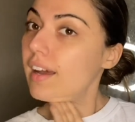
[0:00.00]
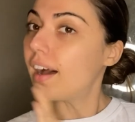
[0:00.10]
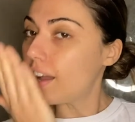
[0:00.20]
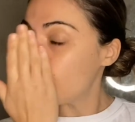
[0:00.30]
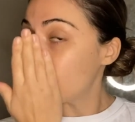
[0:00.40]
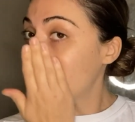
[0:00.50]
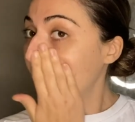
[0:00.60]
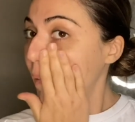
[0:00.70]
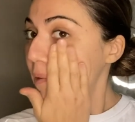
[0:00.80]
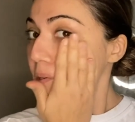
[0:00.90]
I
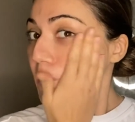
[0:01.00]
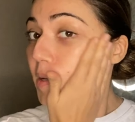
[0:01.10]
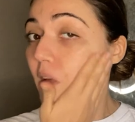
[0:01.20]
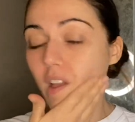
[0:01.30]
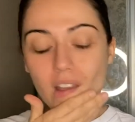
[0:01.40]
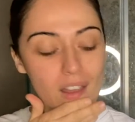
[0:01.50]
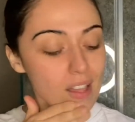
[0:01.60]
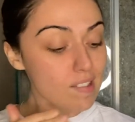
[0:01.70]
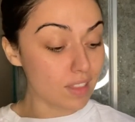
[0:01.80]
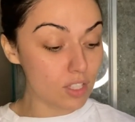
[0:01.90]
bought
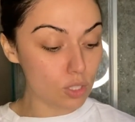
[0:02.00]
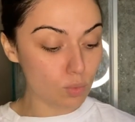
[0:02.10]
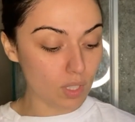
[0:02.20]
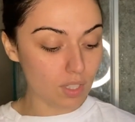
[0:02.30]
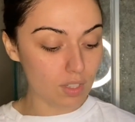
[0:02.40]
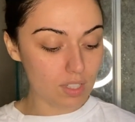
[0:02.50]
this one.